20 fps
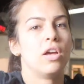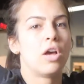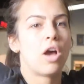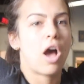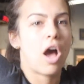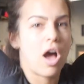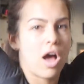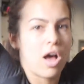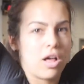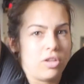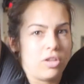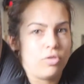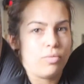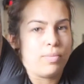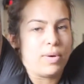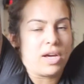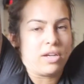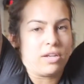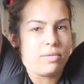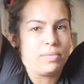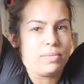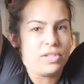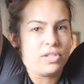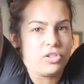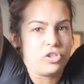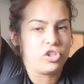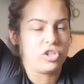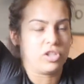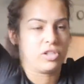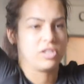hollow body
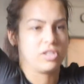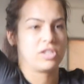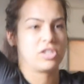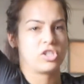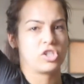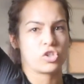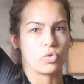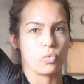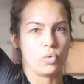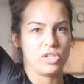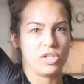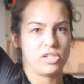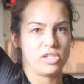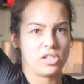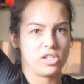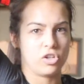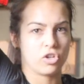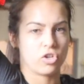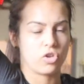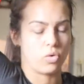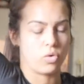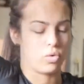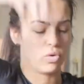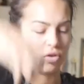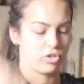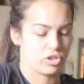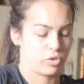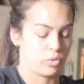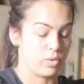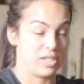position, squeezing your
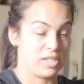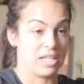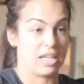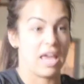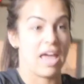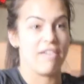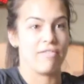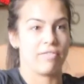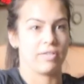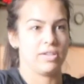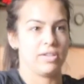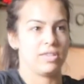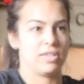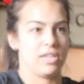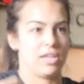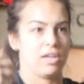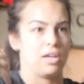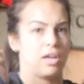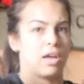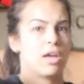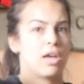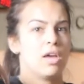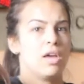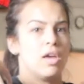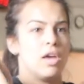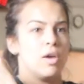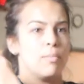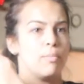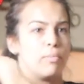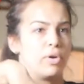core, squeezing everything,
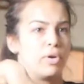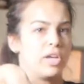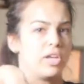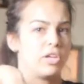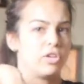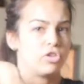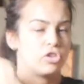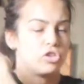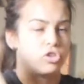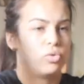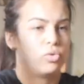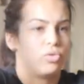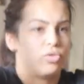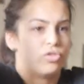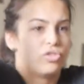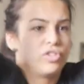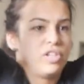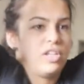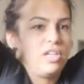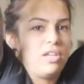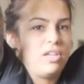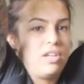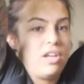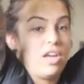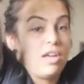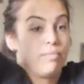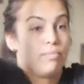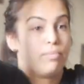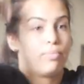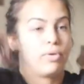bringing your shoulders in
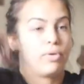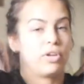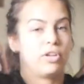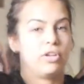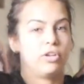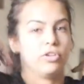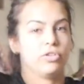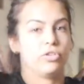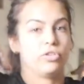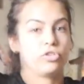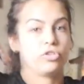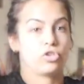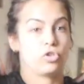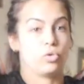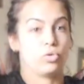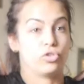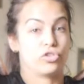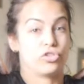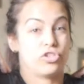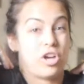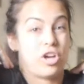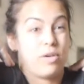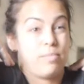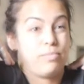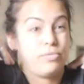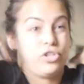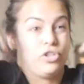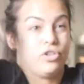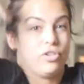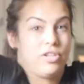and bringing your shoulders
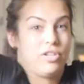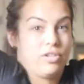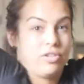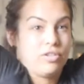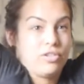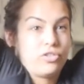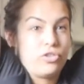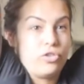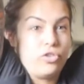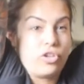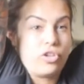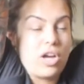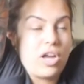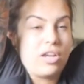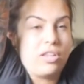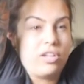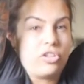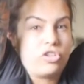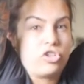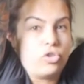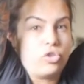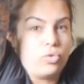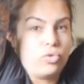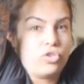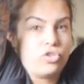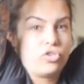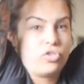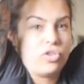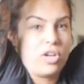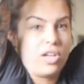up to your ears. So you're kind of like
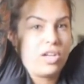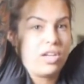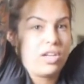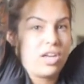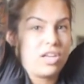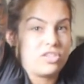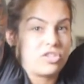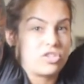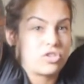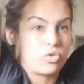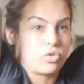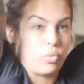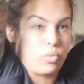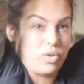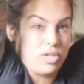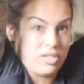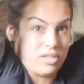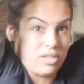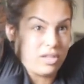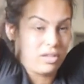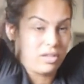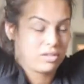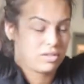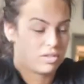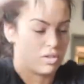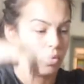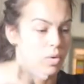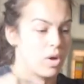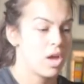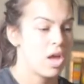shoulder shrugging and squeezing.
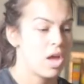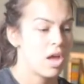So